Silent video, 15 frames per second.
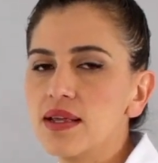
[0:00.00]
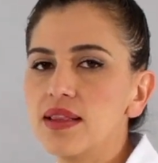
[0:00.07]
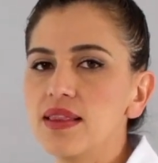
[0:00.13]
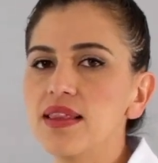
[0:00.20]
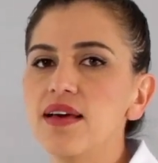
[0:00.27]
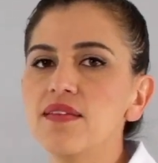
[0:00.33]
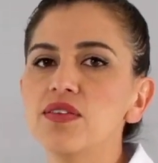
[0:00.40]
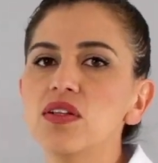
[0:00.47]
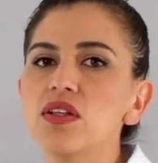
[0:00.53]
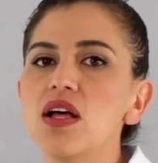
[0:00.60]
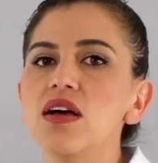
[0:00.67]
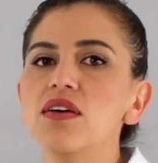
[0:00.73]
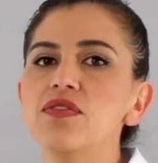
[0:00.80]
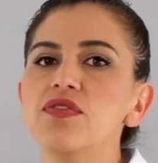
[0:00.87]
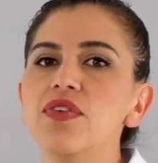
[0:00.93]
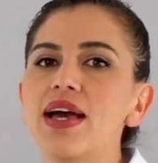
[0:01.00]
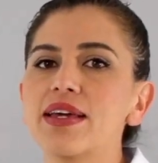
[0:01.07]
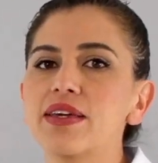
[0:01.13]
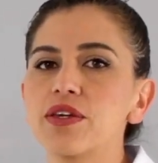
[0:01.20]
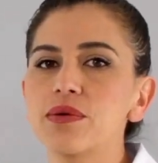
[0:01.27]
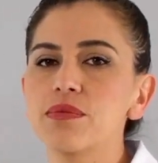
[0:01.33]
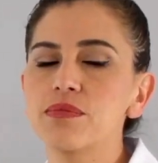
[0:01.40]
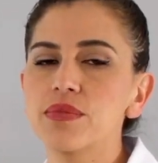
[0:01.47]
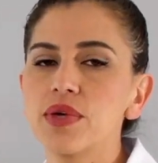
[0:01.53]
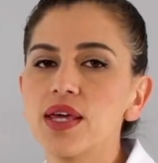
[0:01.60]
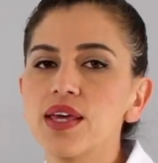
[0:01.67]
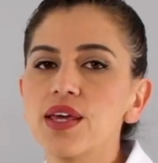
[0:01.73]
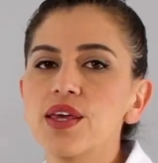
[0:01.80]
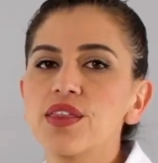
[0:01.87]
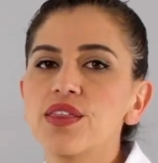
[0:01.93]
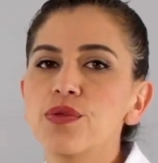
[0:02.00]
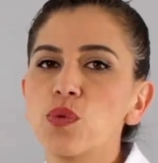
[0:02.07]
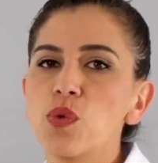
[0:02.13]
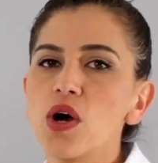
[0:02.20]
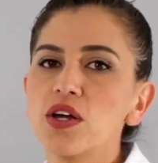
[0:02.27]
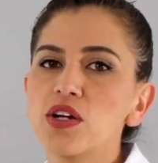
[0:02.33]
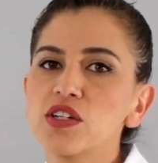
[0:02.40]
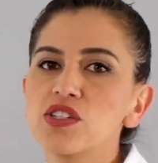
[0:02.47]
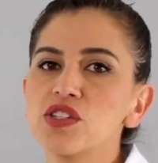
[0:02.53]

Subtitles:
level of vacuum, water